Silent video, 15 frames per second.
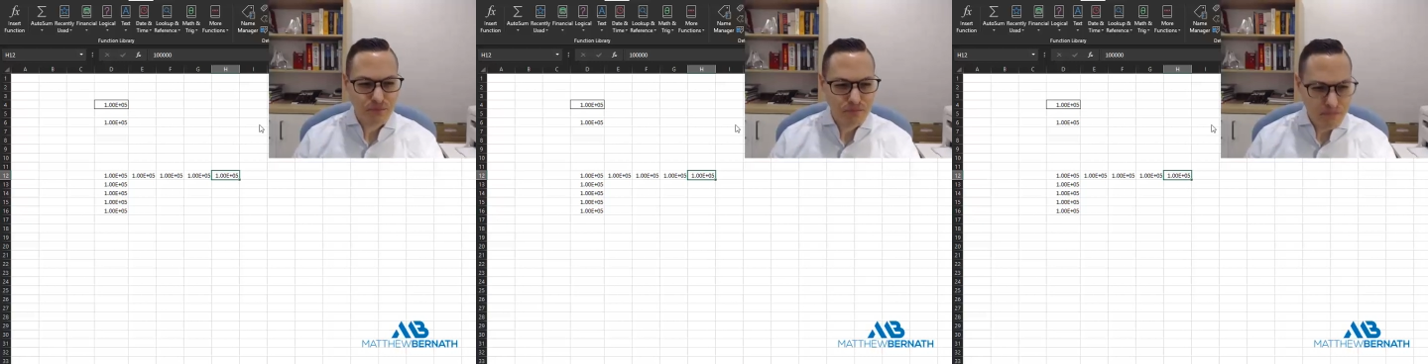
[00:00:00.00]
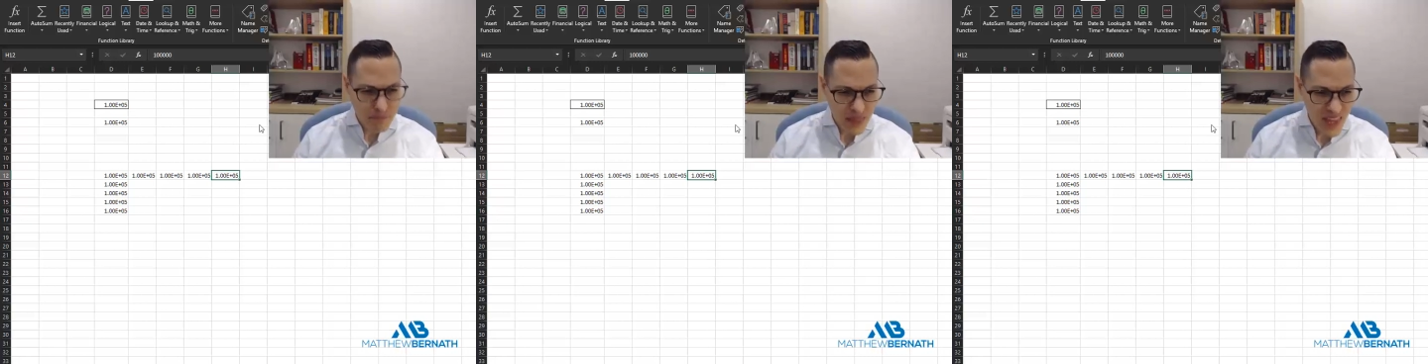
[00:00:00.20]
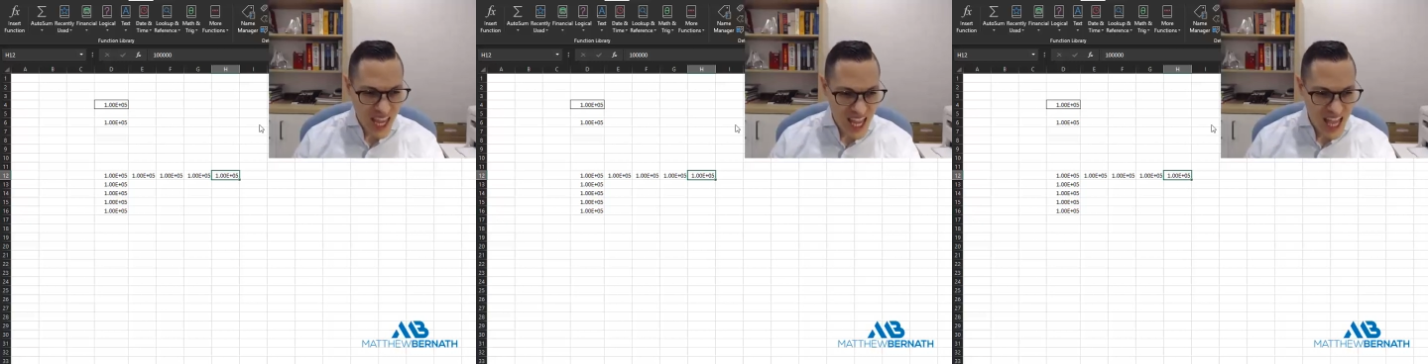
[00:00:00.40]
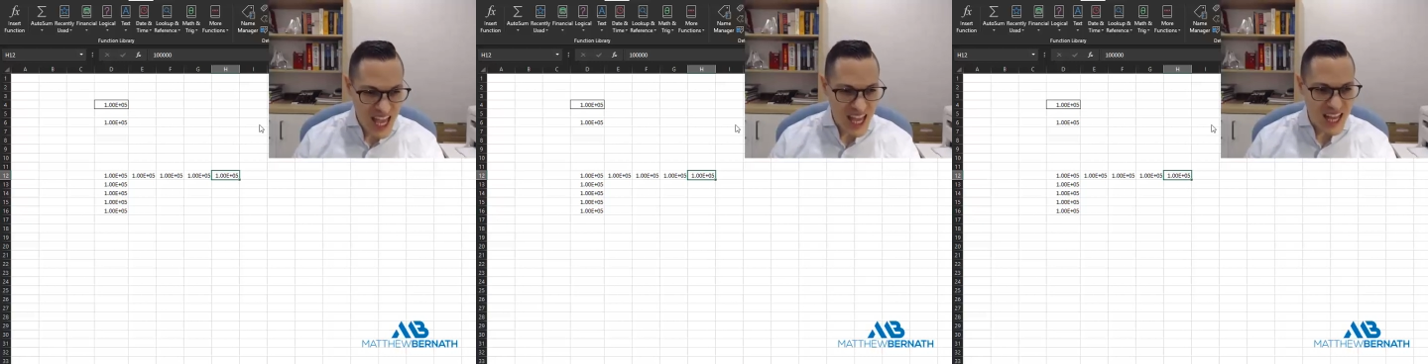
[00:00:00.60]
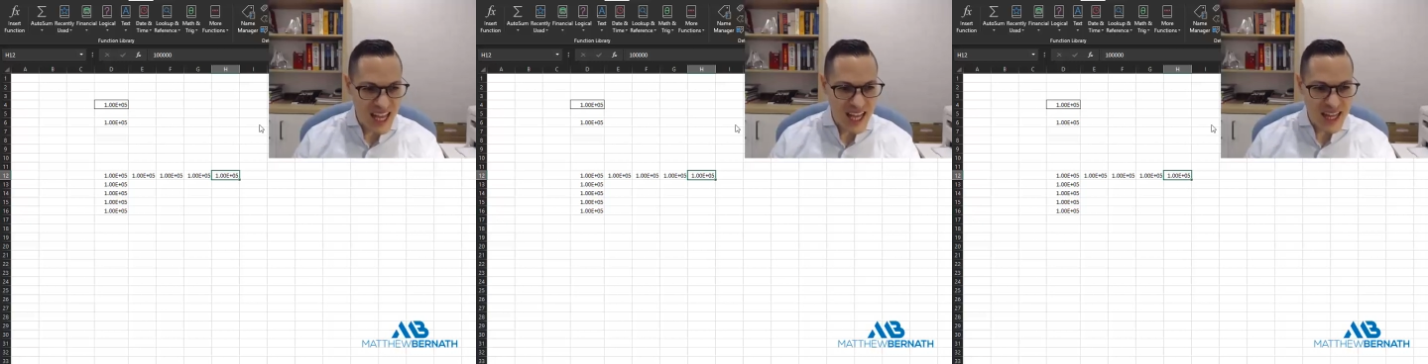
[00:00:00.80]

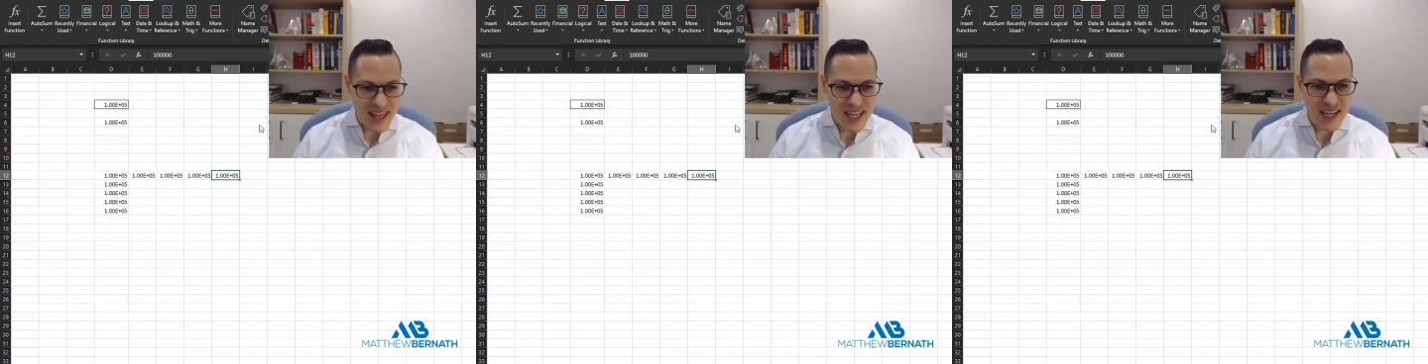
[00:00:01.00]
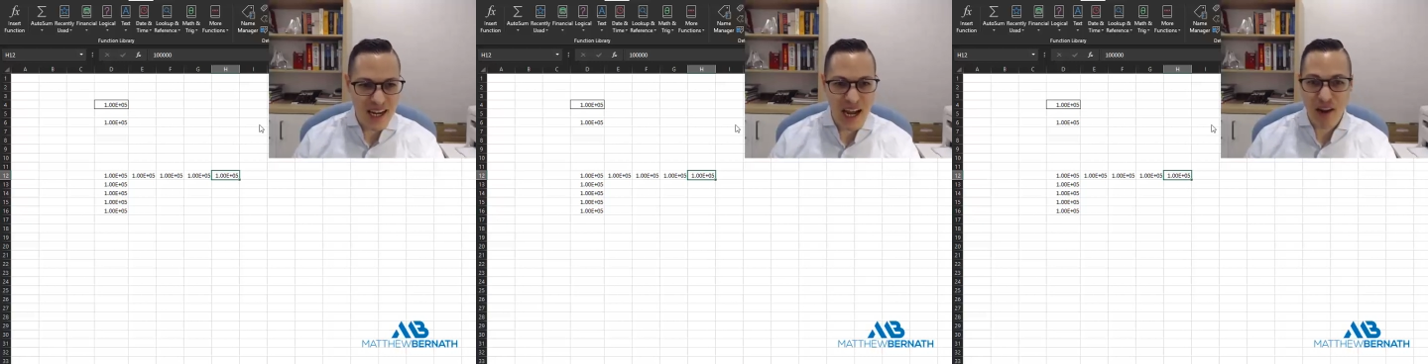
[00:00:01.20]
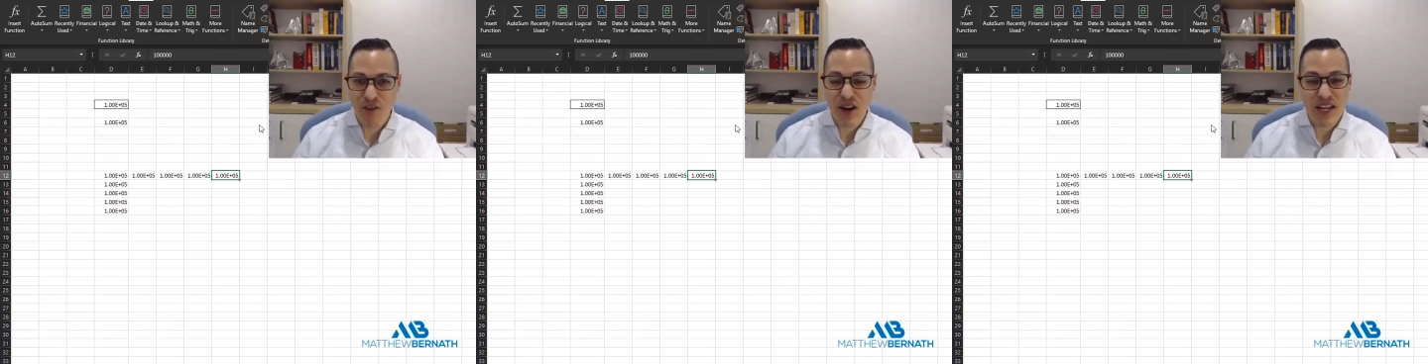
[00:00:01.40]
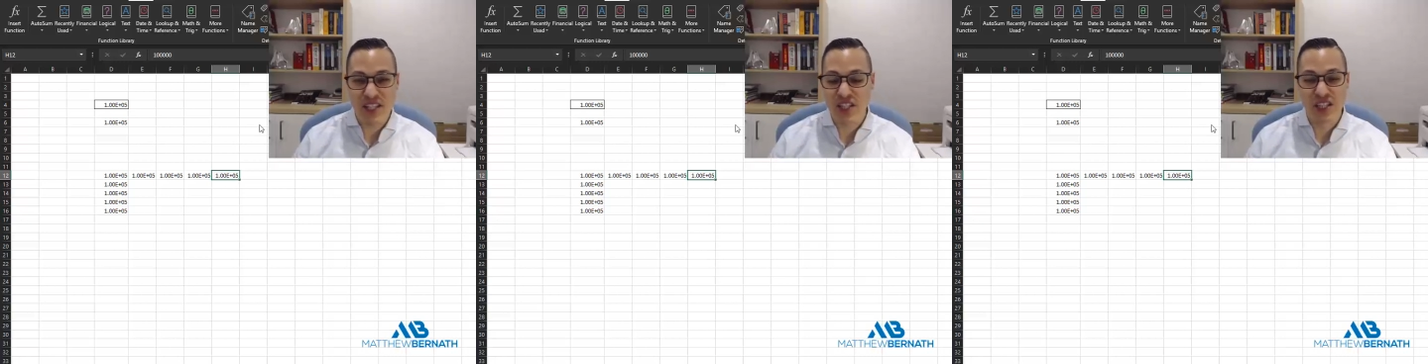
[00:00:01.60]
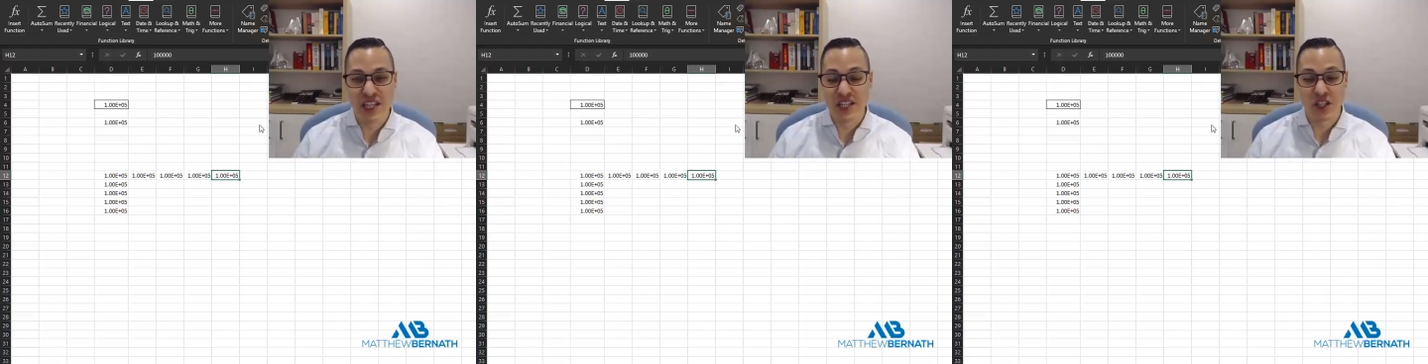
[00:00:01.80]
then I really suggest you
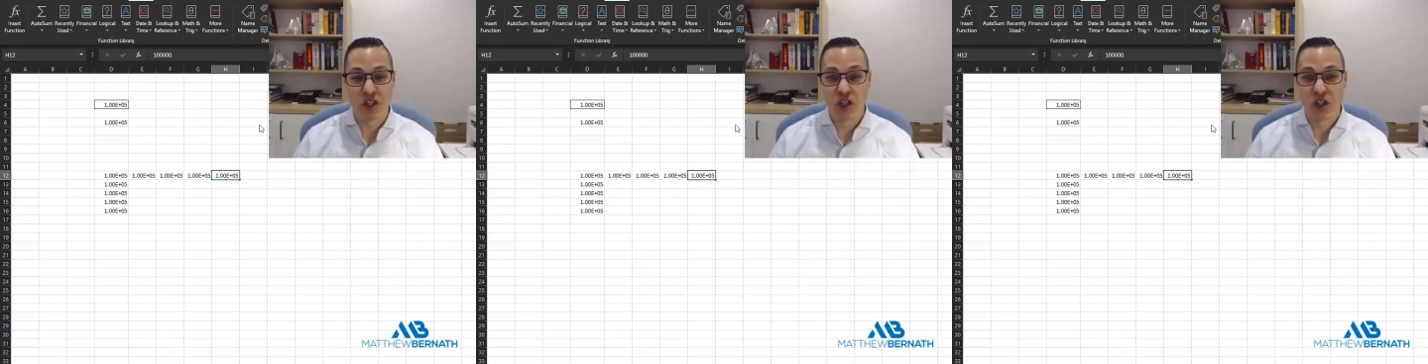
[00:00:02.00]
don't